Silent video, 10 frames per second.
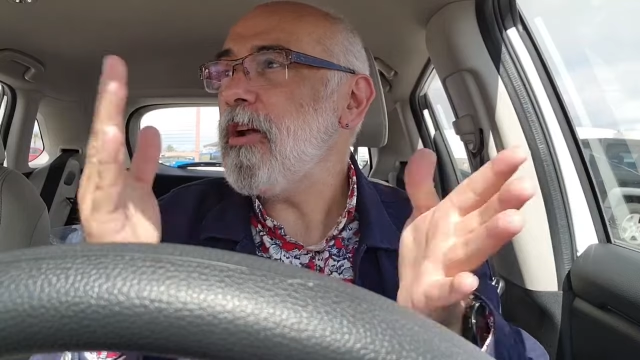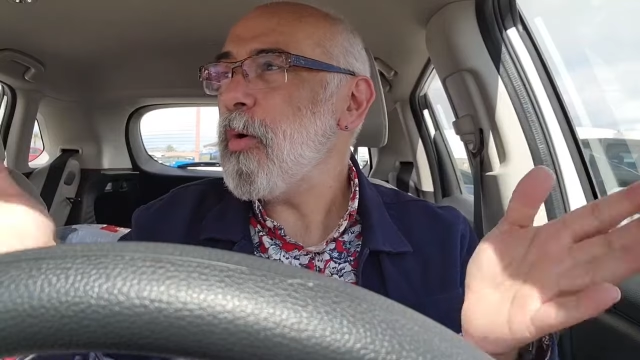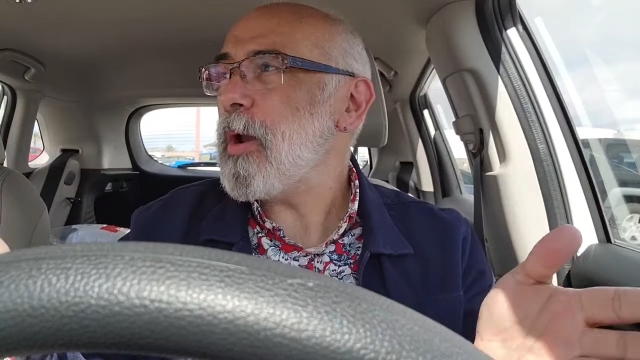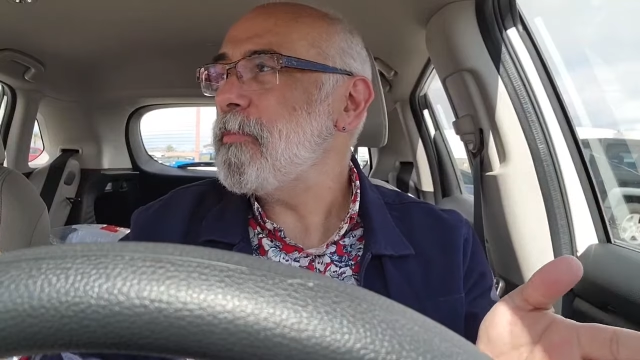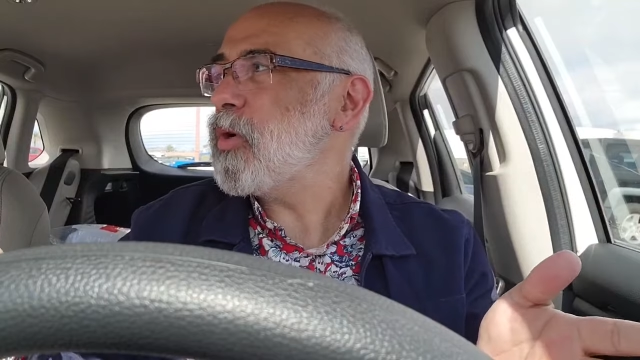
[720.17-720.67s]
I don't
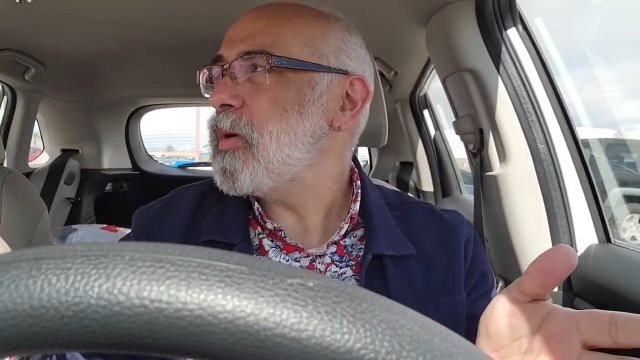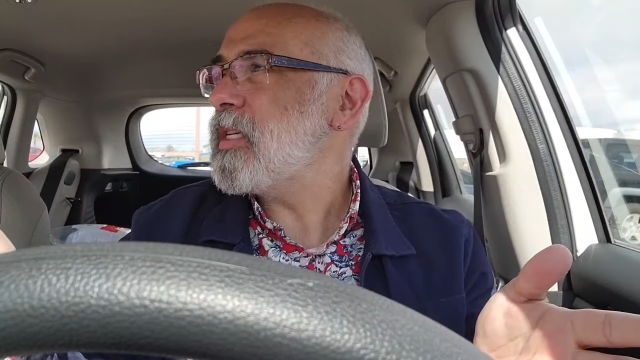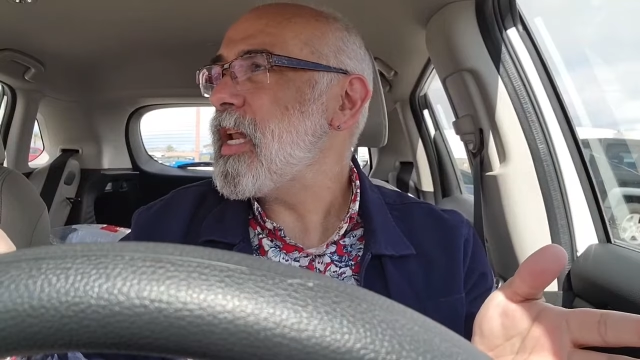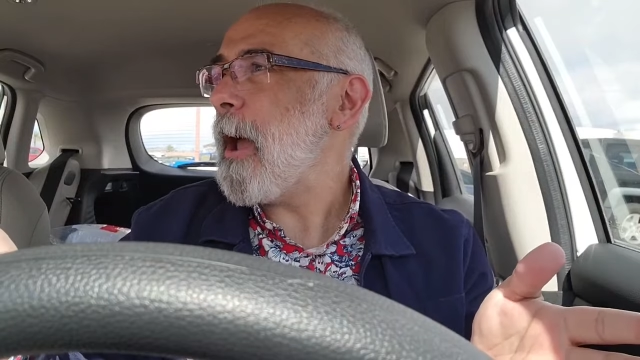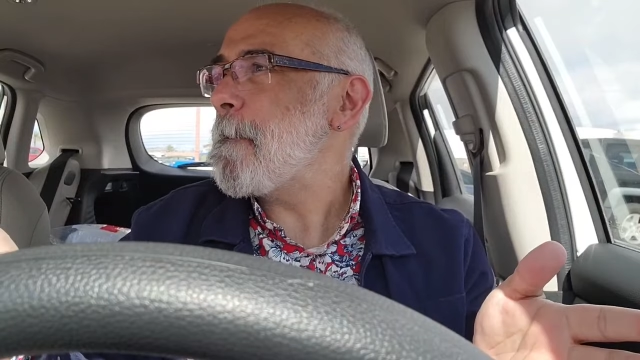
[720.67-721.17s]
know what I'm doing
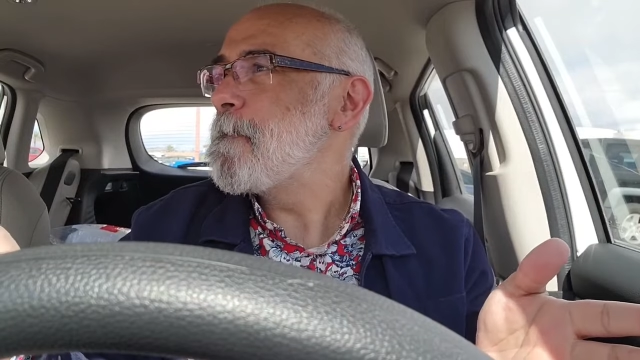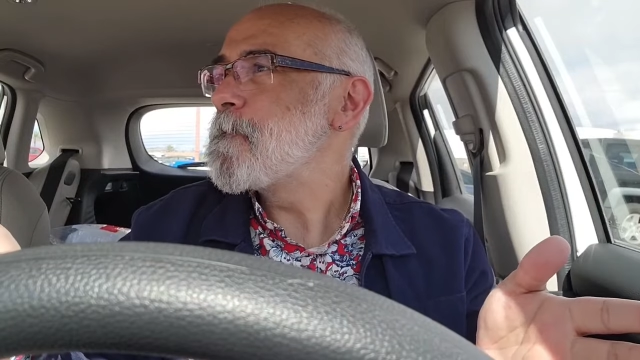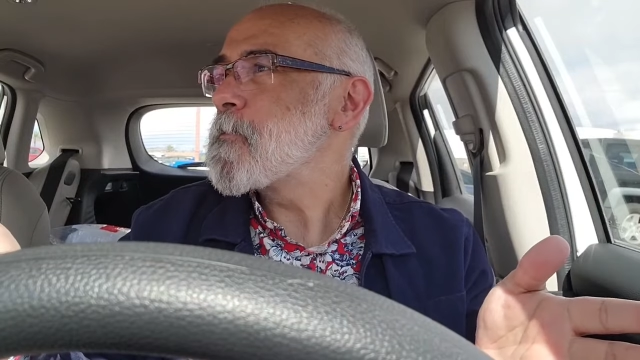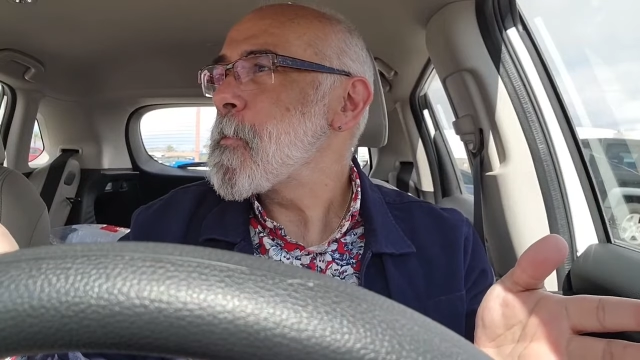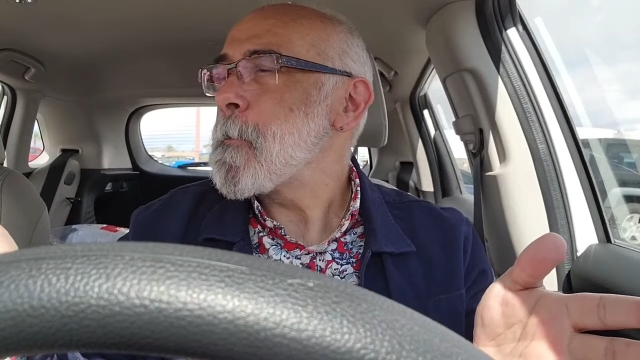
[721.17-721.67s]
today.
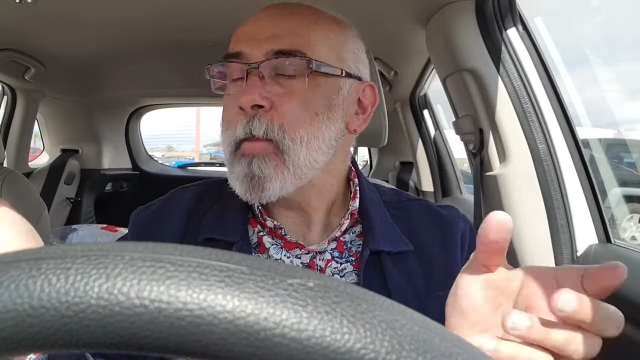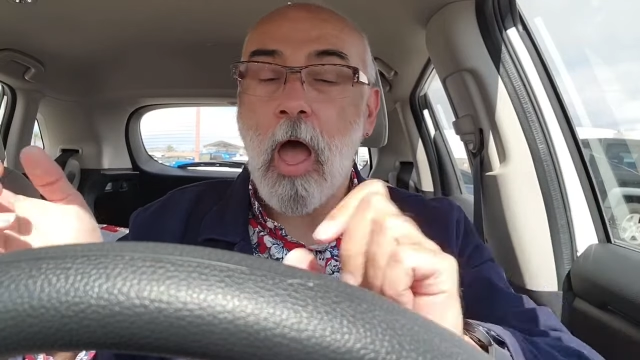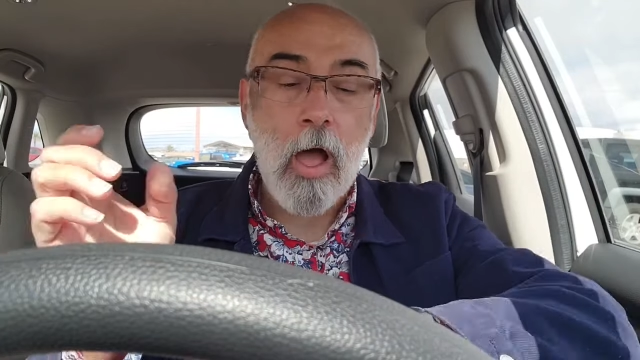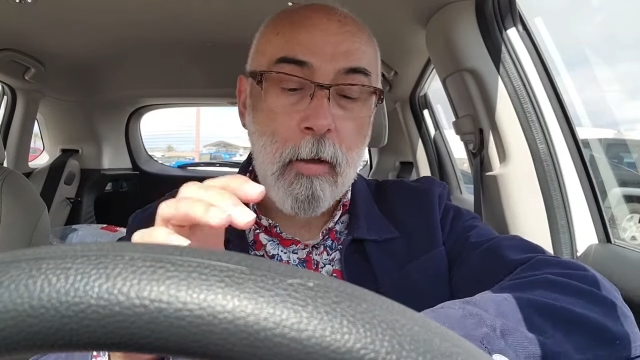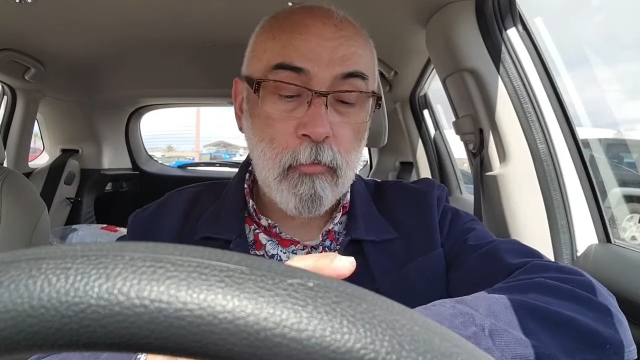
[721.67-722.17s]

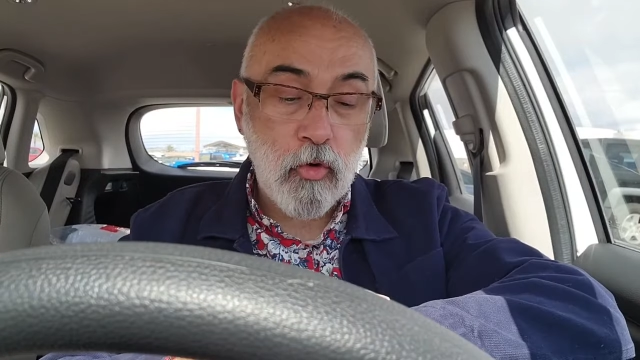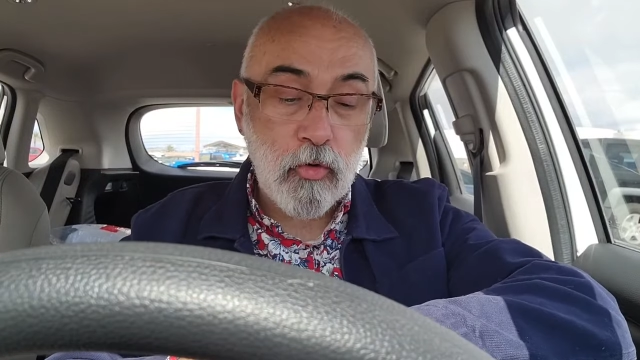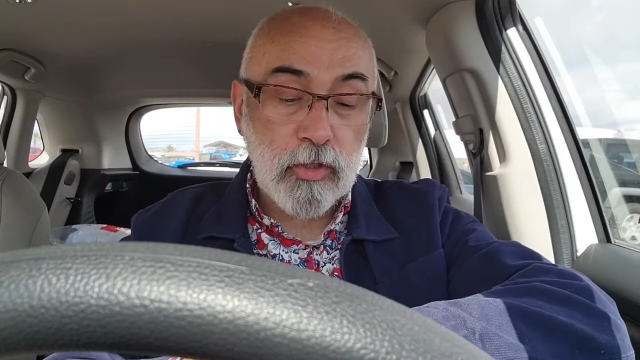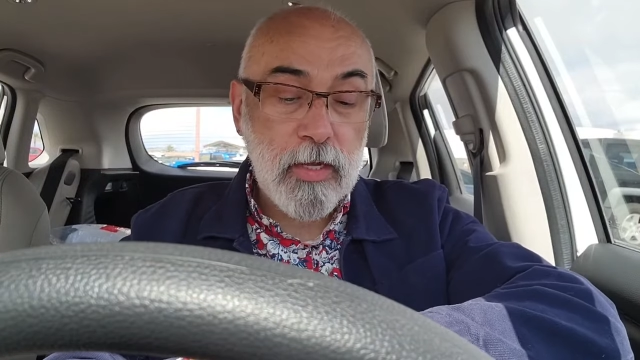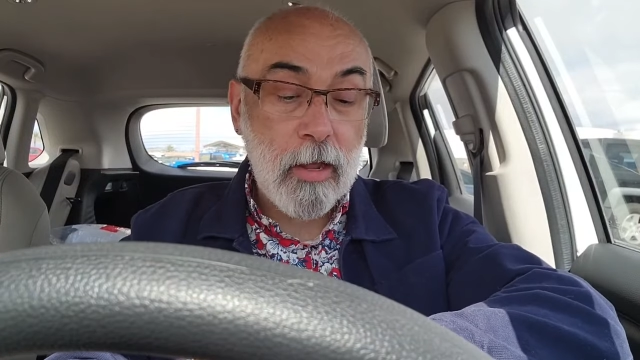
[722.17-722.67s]

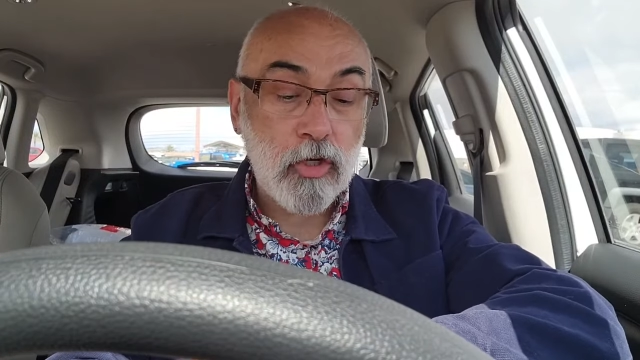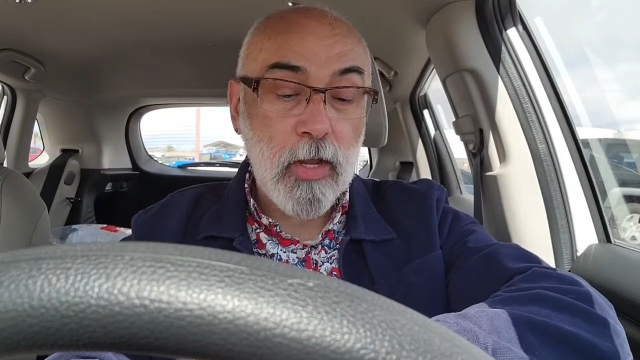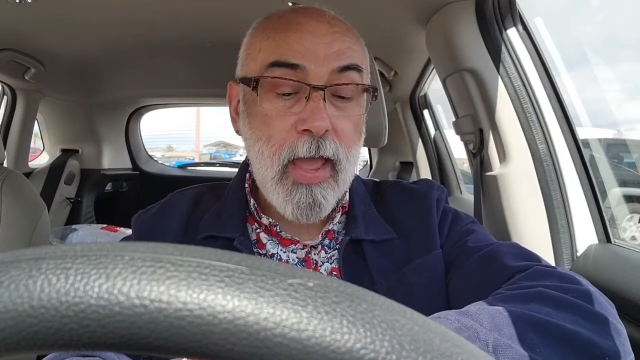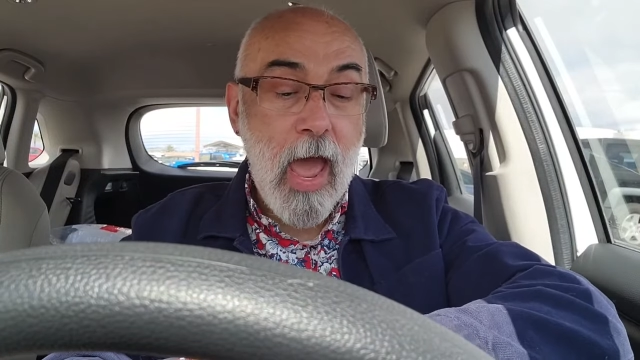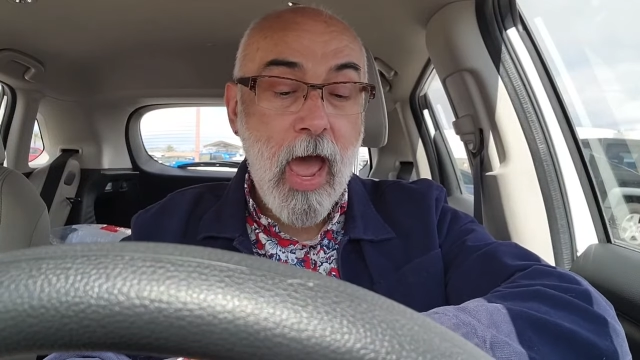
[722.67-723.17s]
Crew
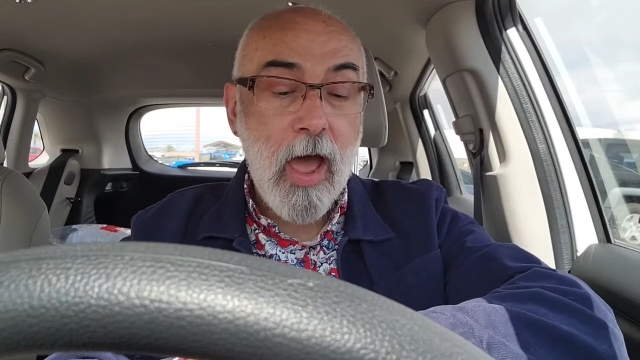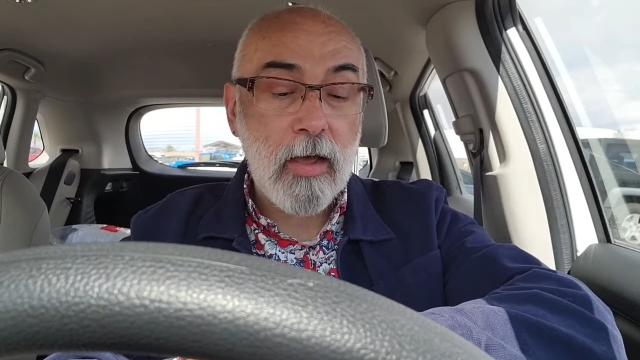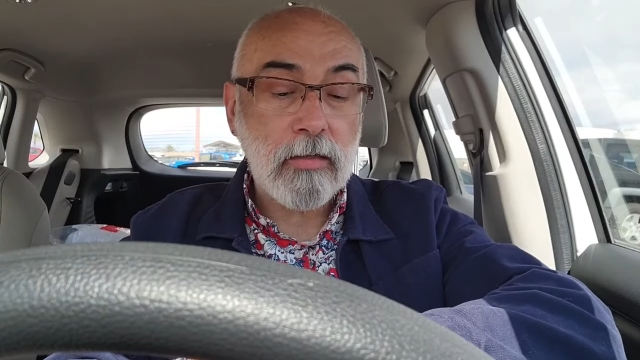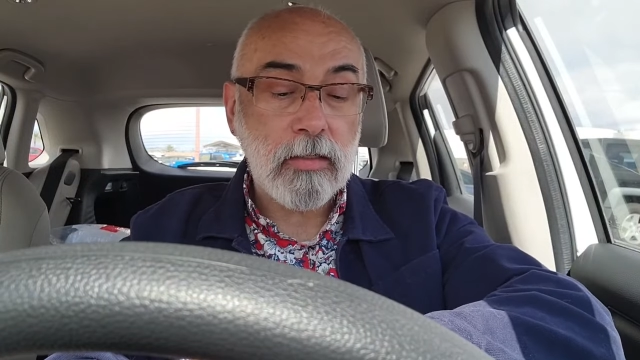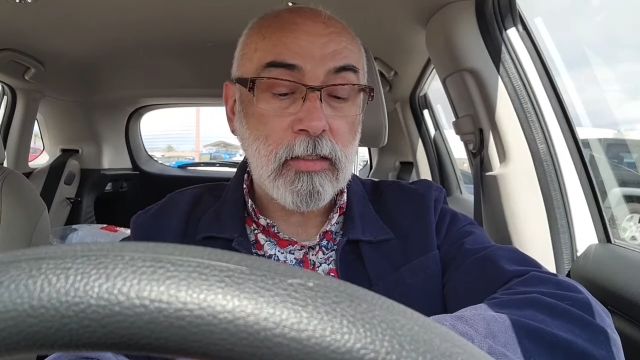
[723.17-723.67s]
scheduling
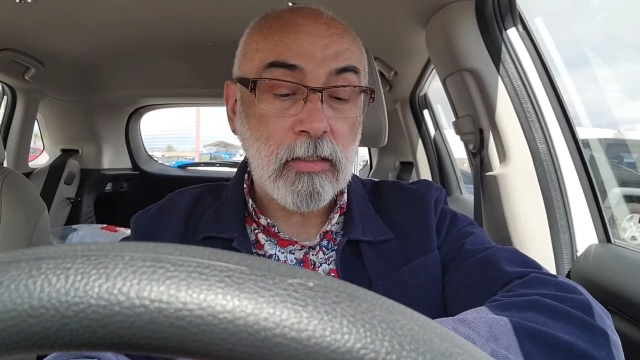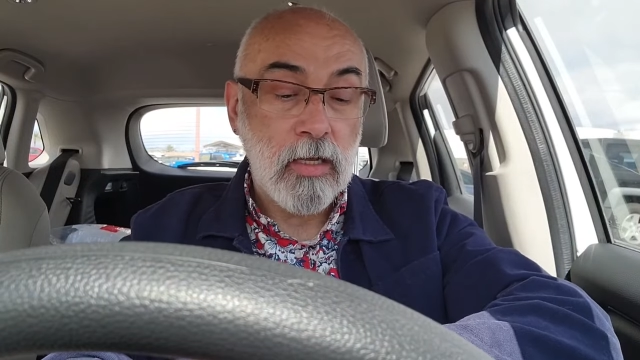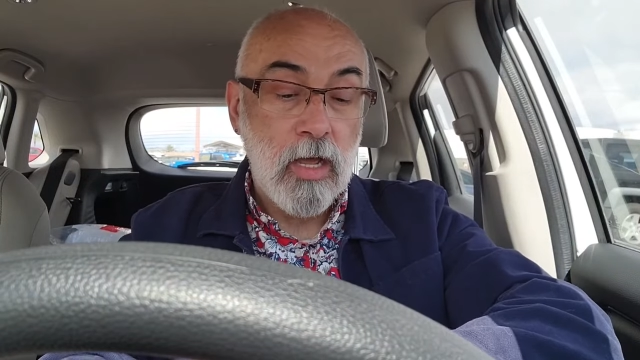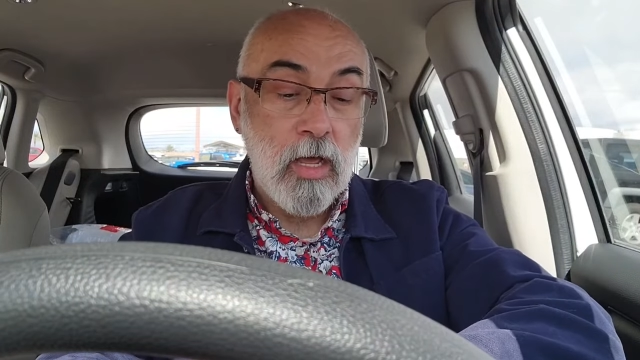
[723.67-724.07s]
has